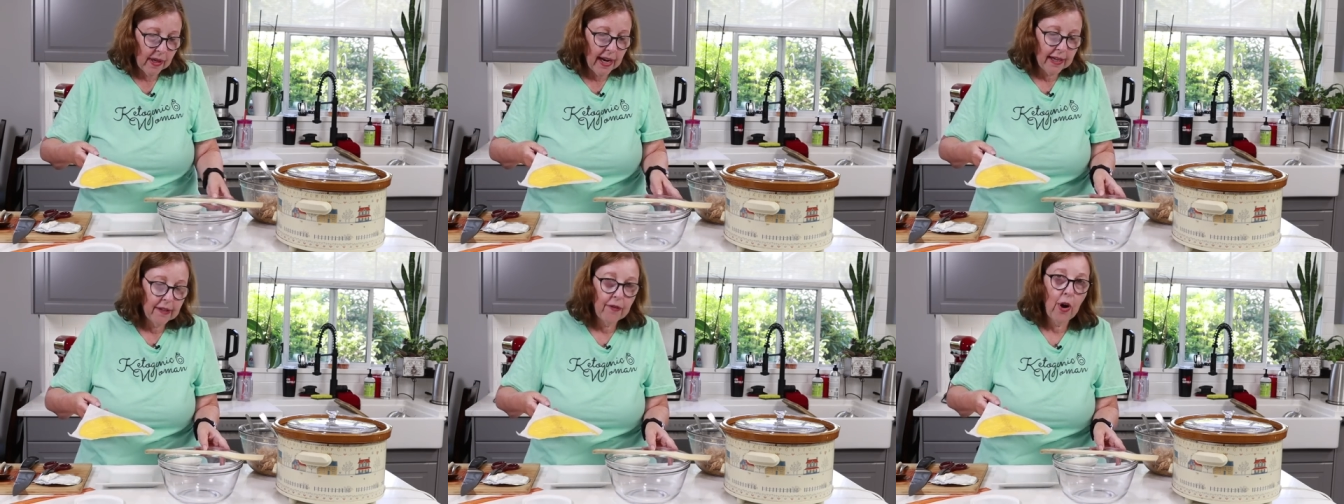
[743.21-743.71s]

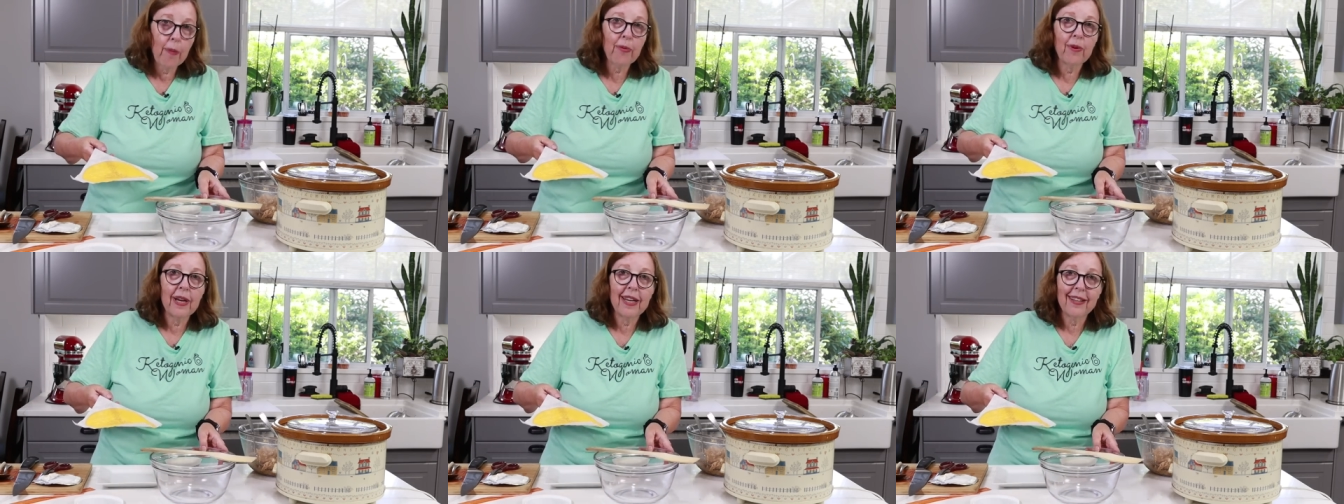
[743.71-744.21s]
Kind of
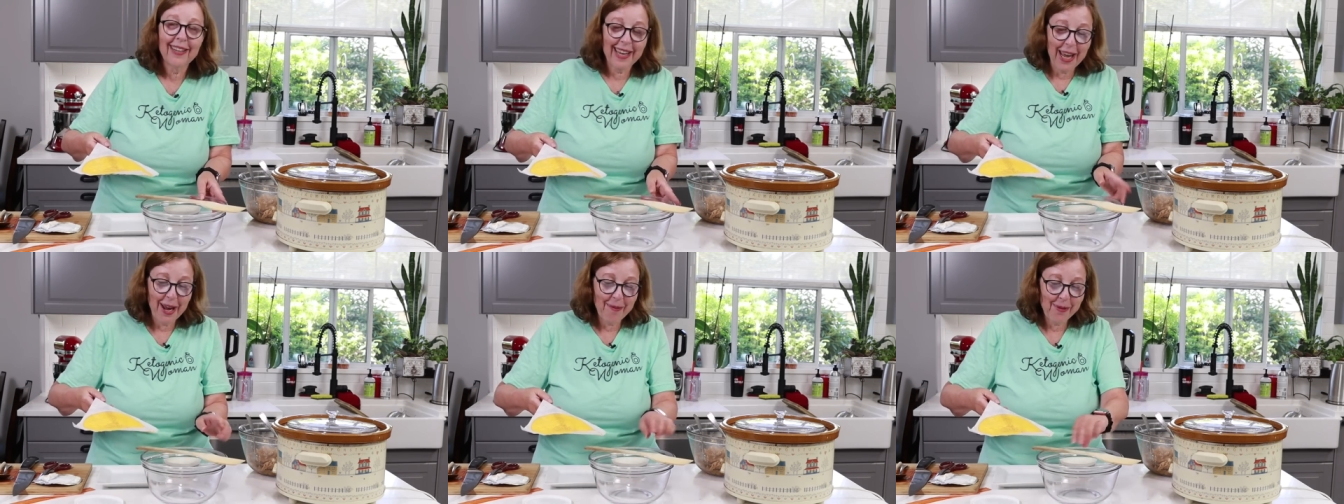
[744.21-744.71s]
operating the
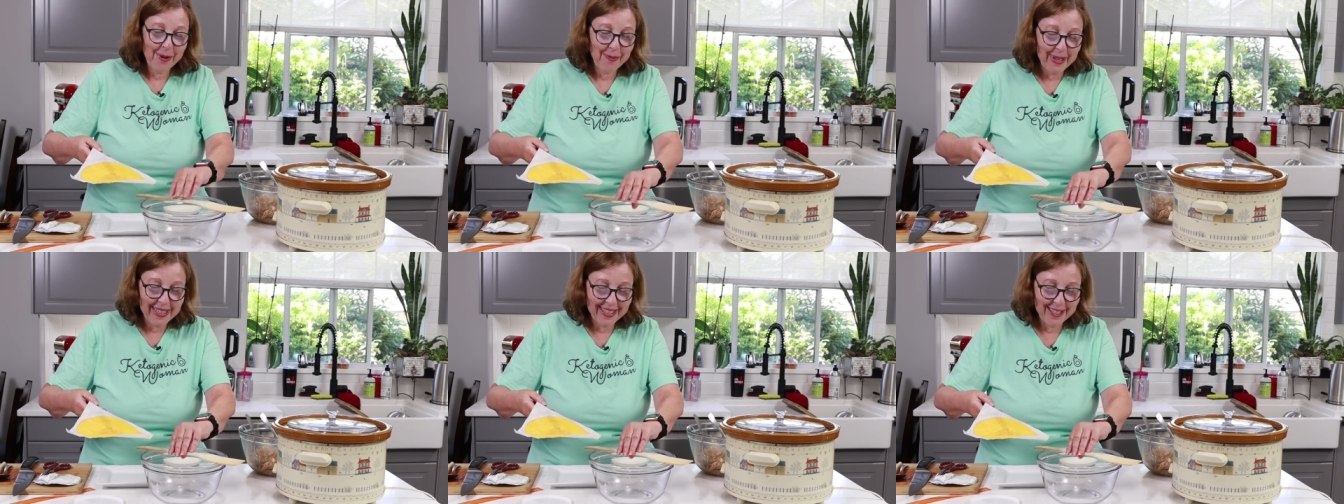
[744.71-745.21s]
camera
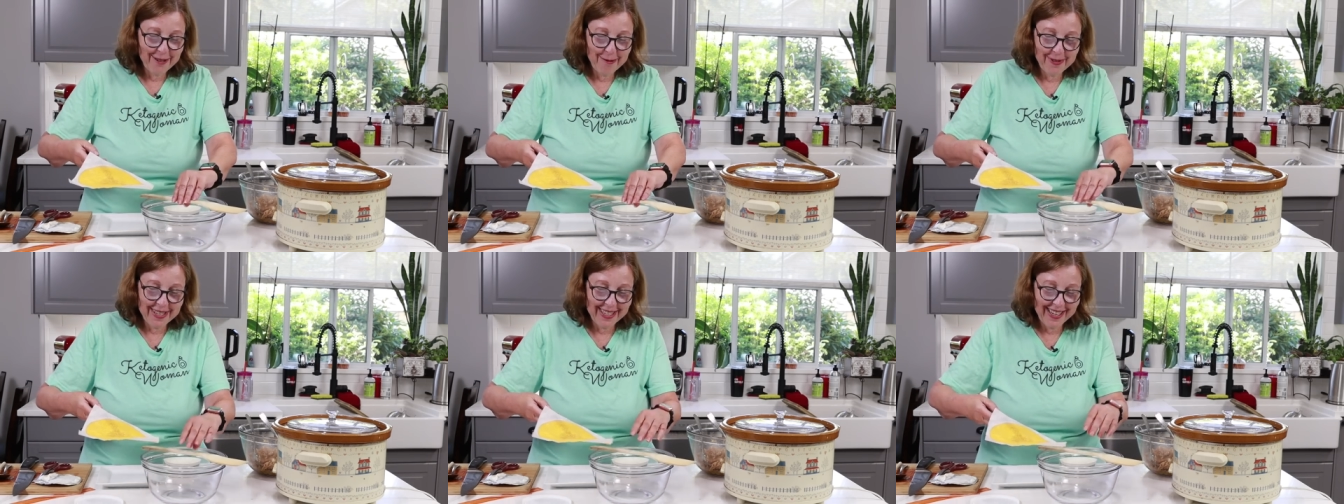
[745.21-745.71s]

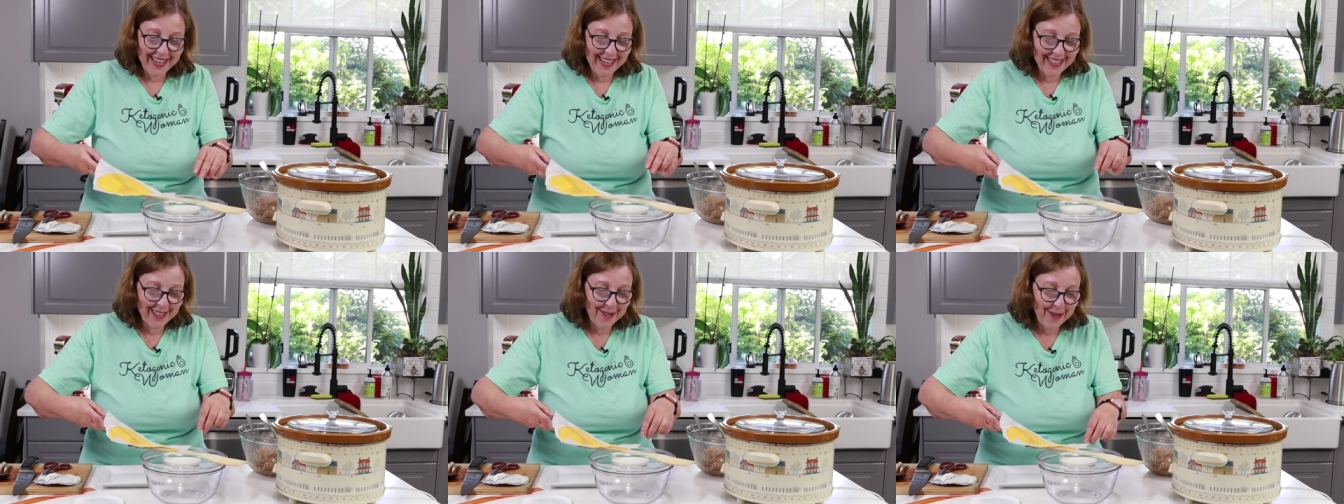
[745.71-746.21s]
myself
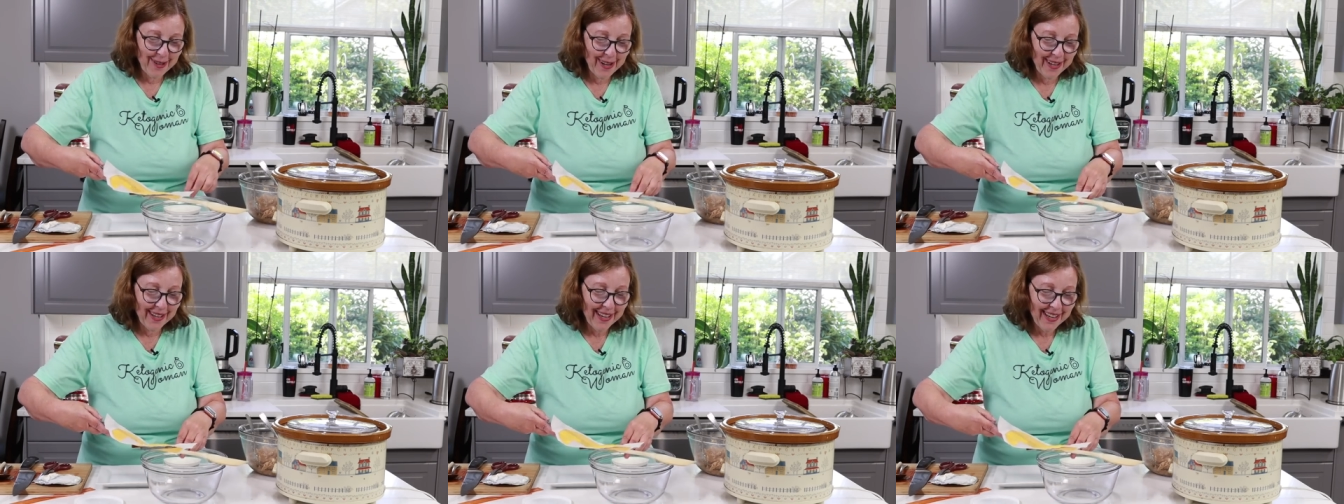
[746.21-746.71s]
today, so
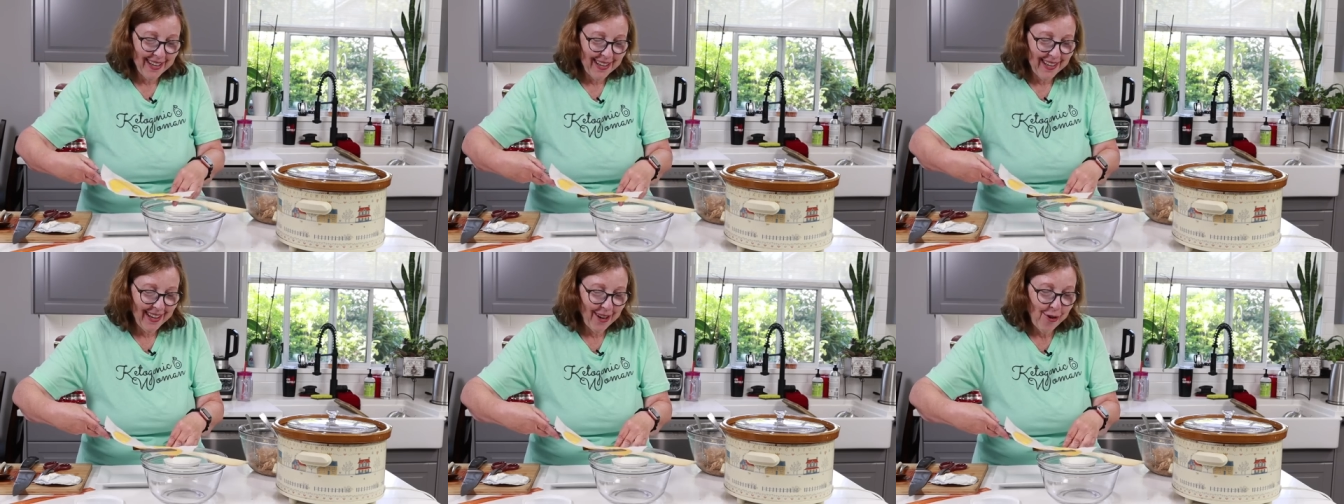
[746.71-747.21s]
I,
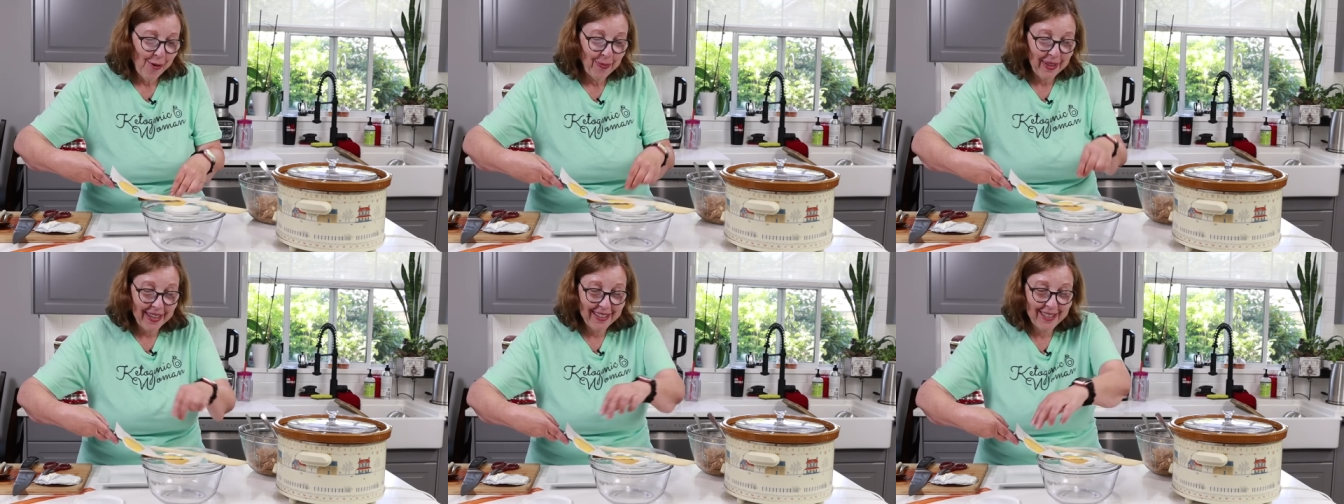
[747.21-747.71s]
I
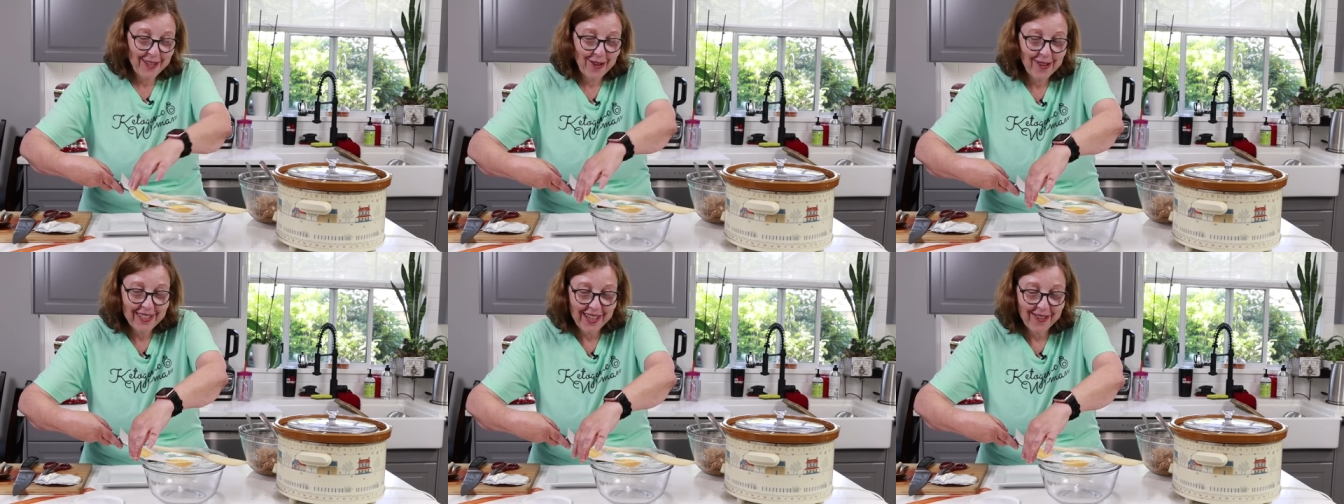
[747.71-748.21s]
hope that this
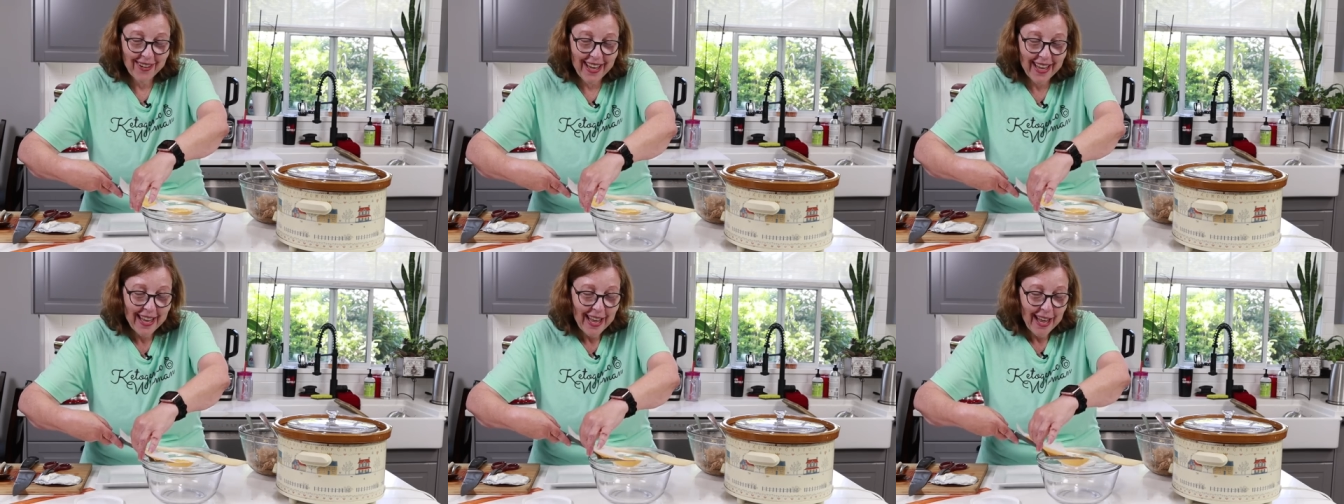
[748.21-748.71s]
turns out
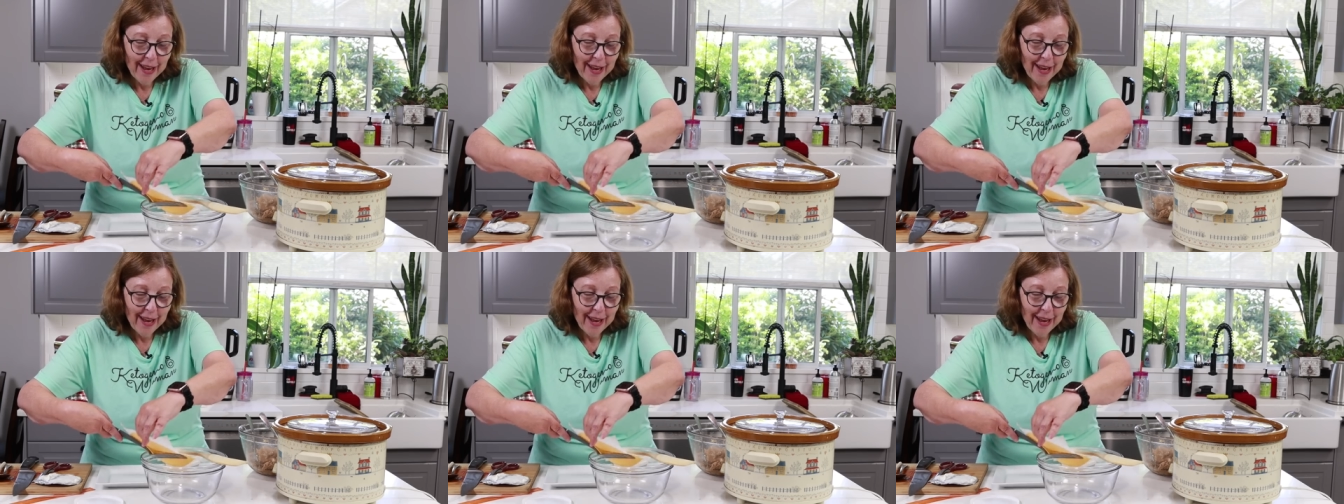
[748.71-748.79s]
okay.